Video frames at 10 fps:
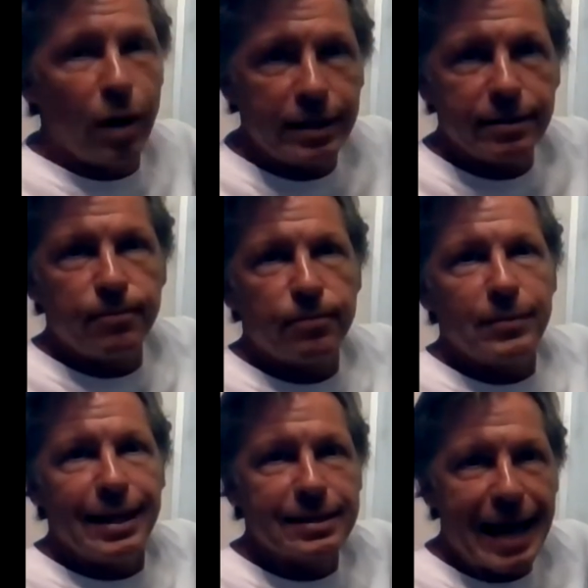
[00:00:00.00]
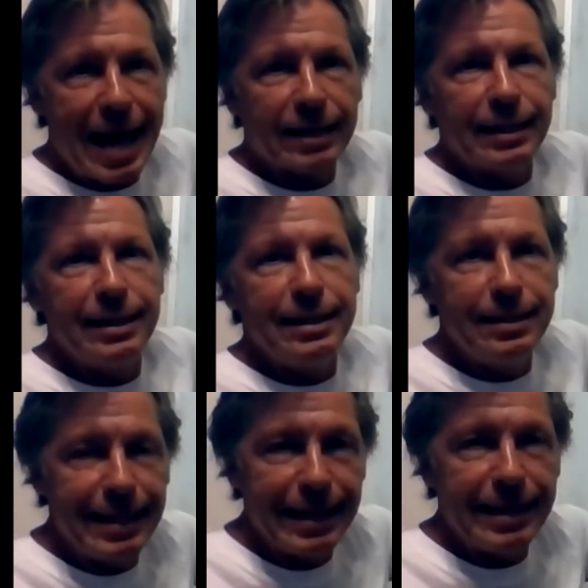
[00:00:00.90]
What exactly
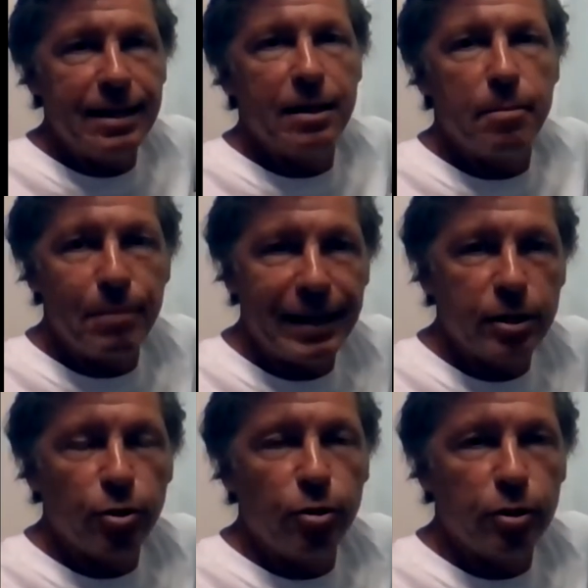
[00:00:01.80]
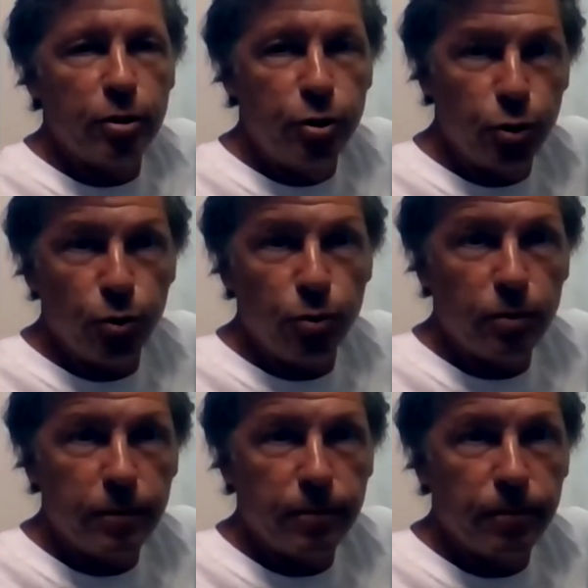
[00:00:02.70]
did Mendel do?
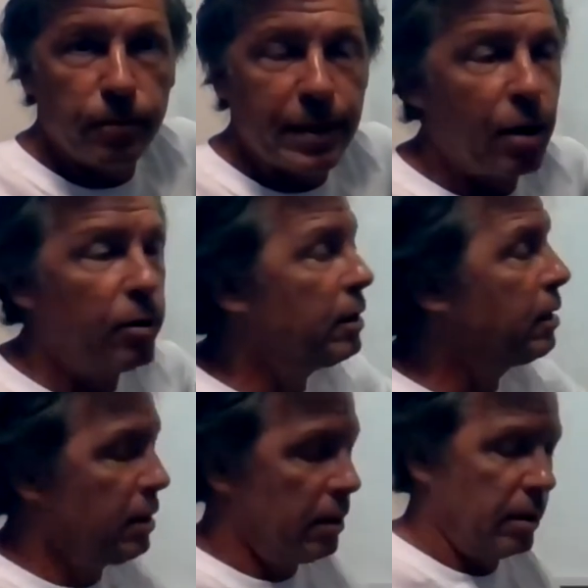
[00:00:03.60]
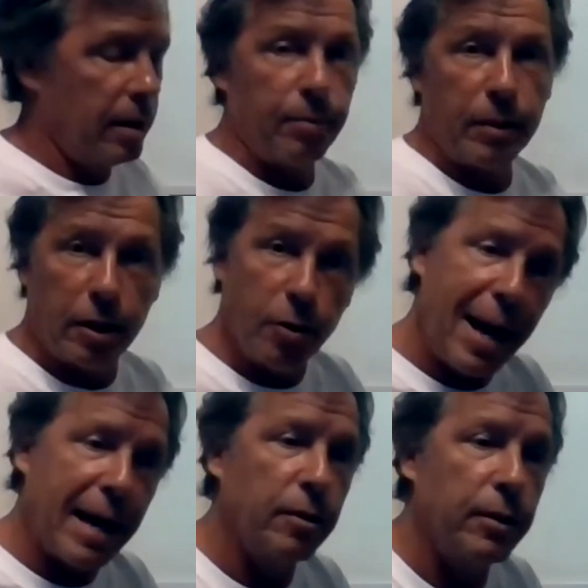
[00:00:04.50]
Now, I'm going to go
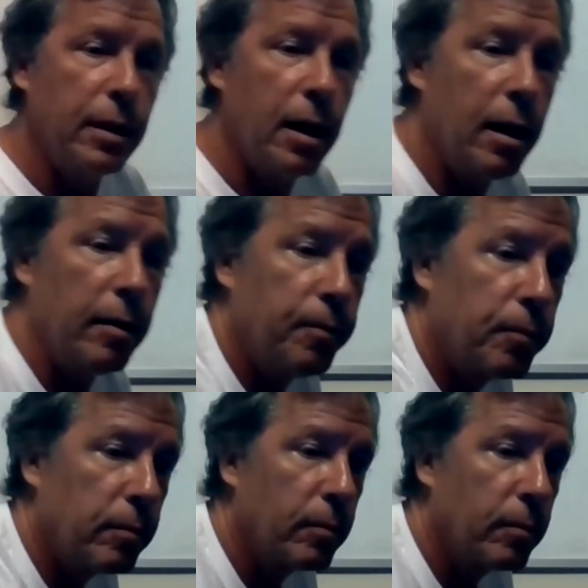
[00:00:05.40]
back to the